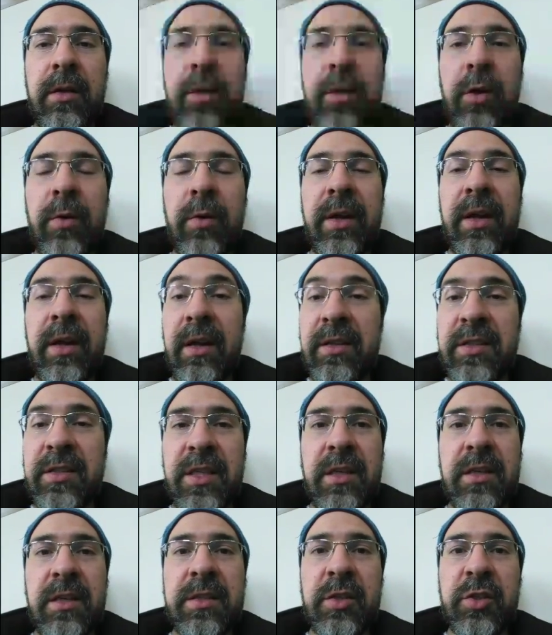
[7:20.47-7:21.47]
going
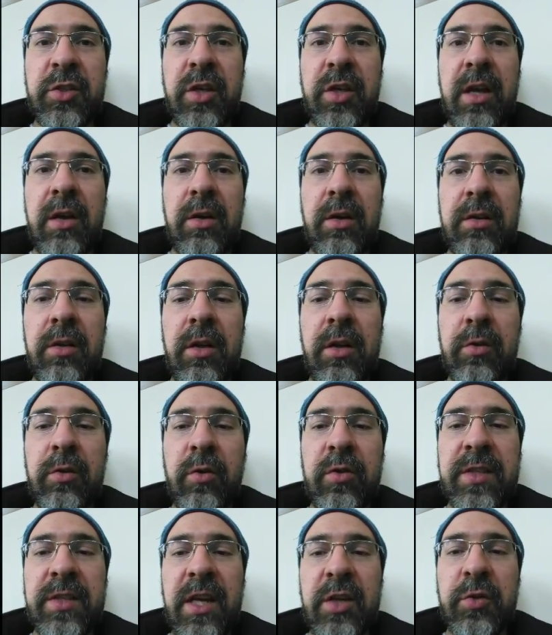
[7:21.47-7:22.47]
into such a long
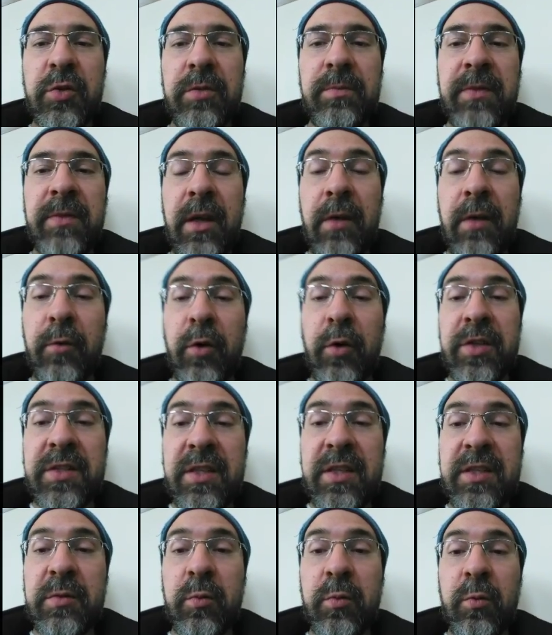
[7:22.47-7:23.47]
road schedule. Of course,
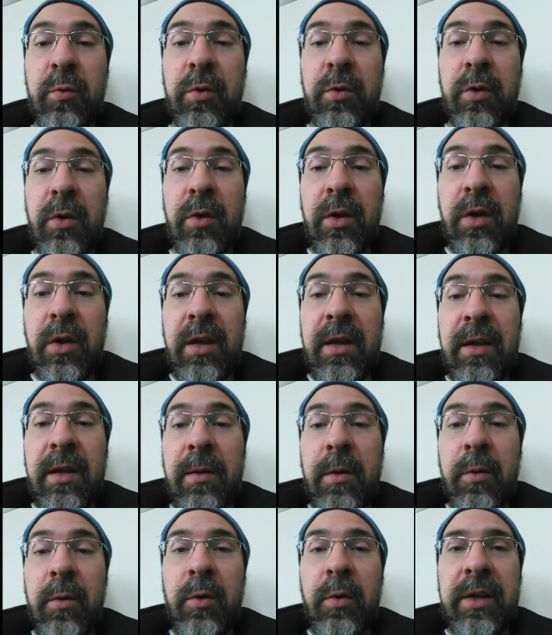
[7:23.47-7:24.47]
this
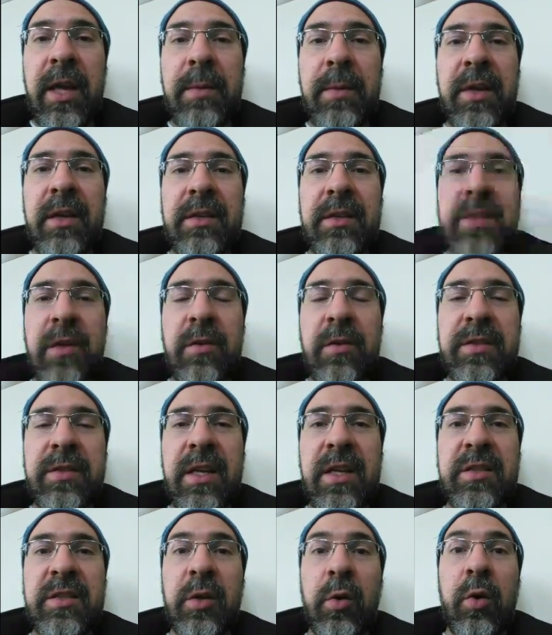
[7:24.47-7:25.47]
game against San
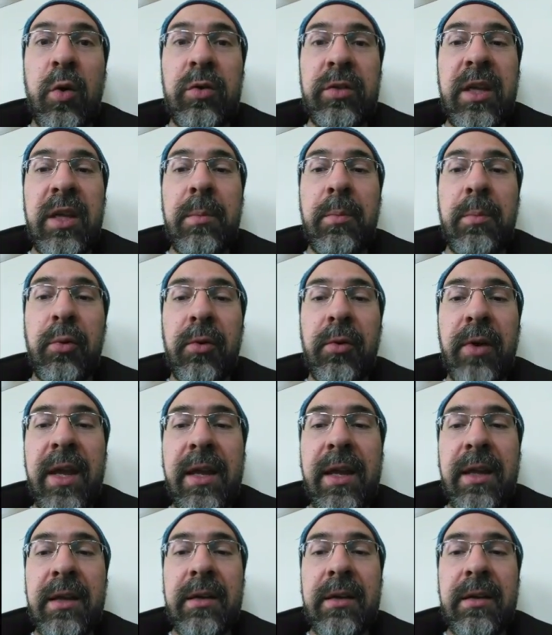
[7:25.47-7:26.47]
Jose is their only
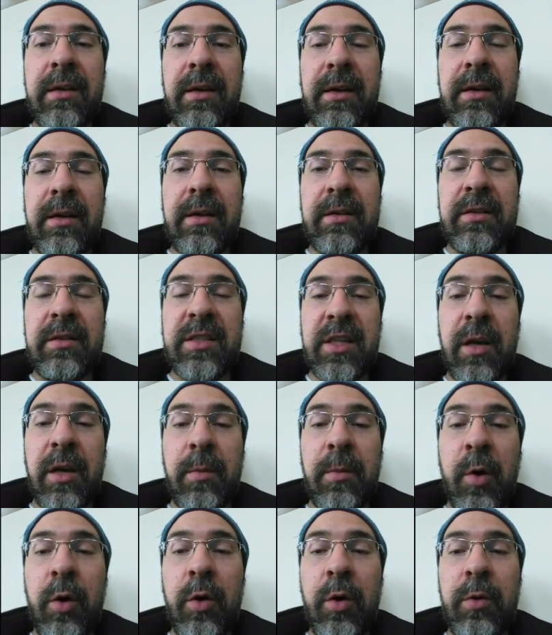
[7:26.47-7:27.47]
break to
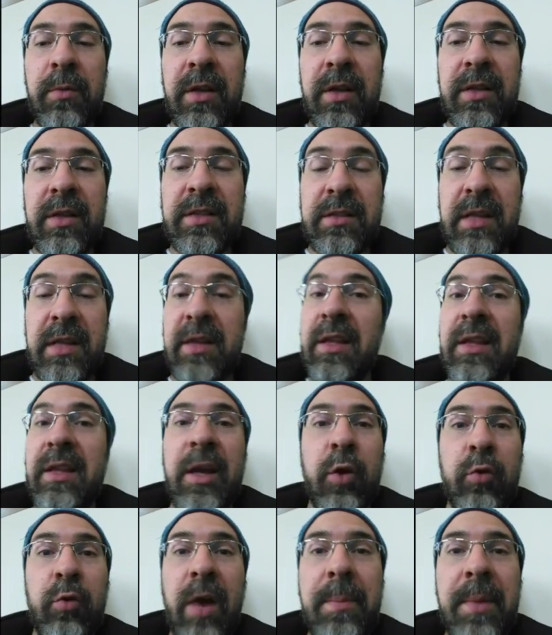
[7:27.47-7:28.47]
come home, and then
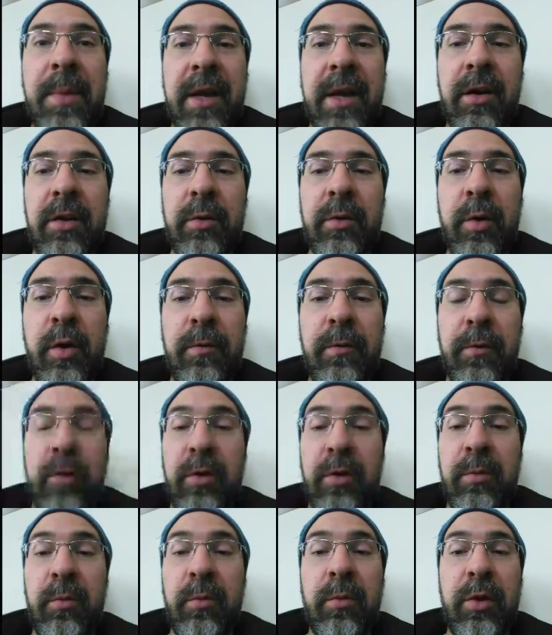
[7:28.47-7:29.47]
they go right back on the road
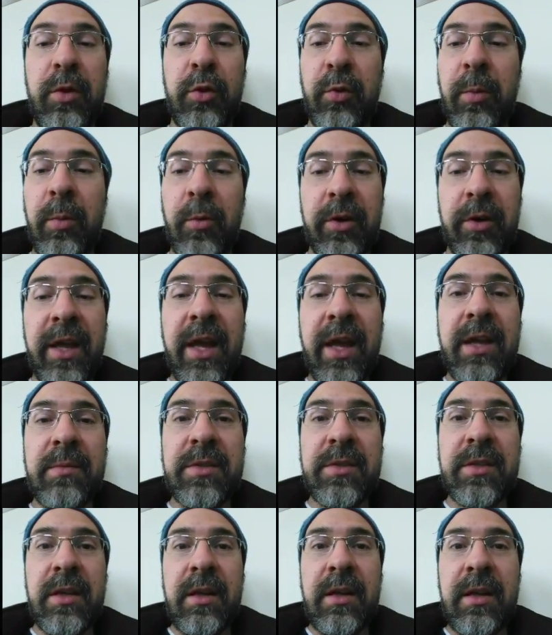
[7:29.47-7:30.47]
for 3 more
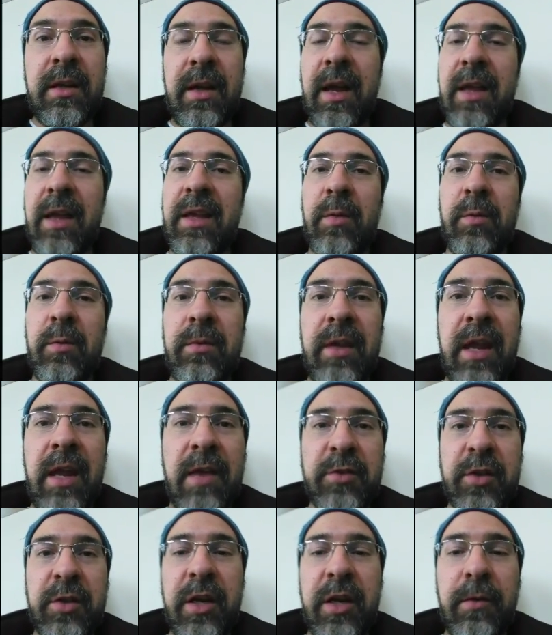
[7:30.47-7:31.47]
games, and then the
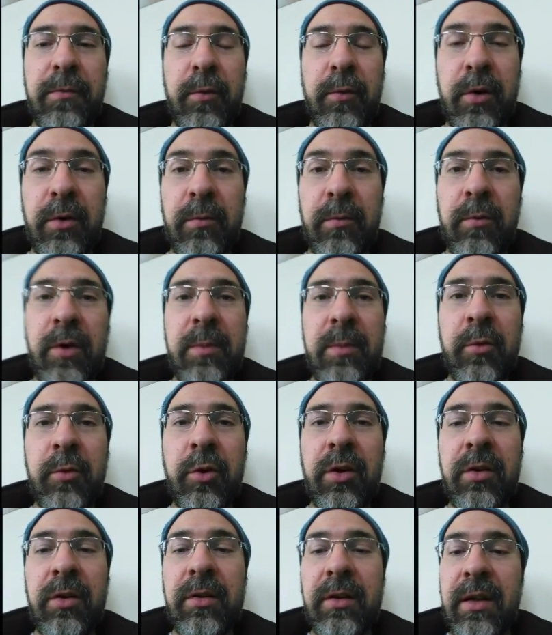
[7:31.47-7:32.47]
Avs are here for 1
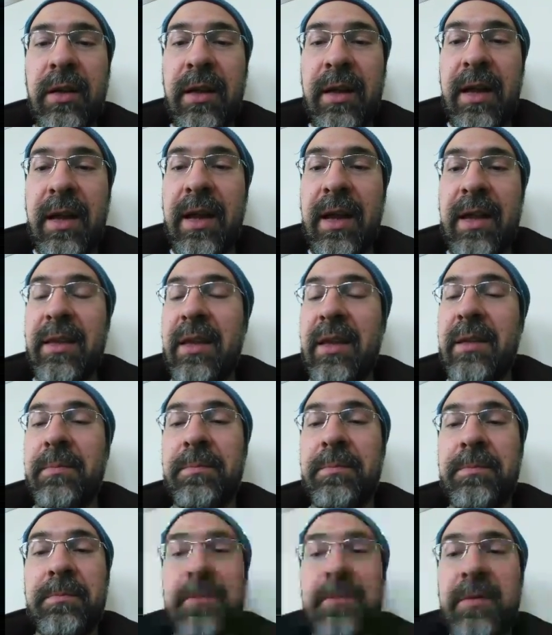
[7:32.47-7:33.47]
more, and then